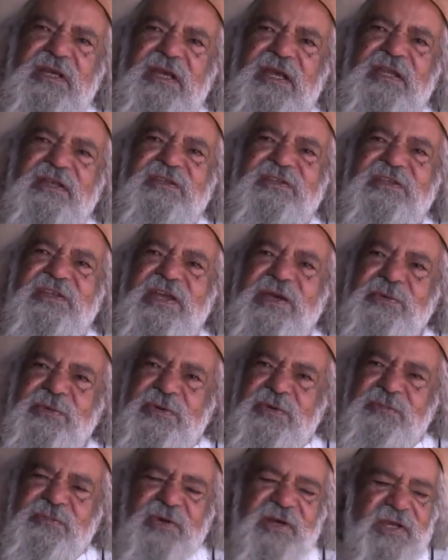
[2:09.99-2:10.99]
and they
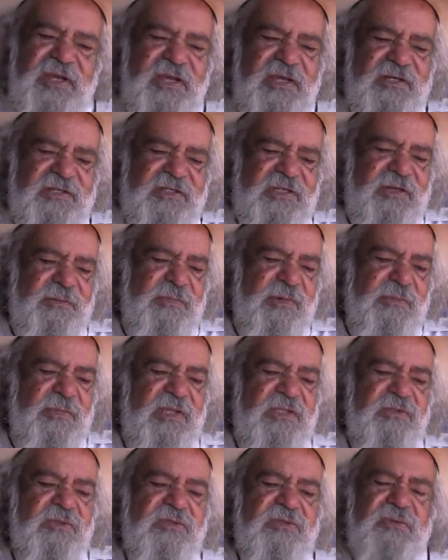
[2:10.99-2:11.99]
were, my auntie and my
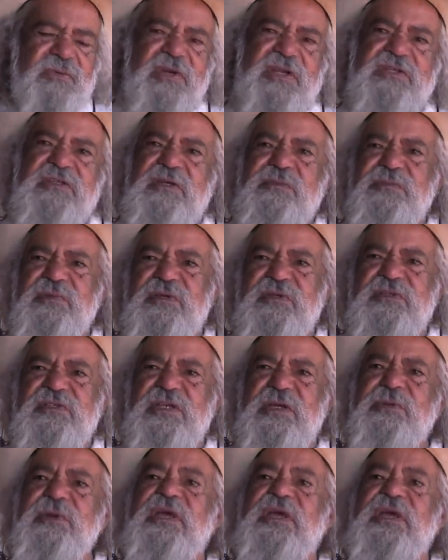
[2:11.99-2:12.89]
mother was arrested because they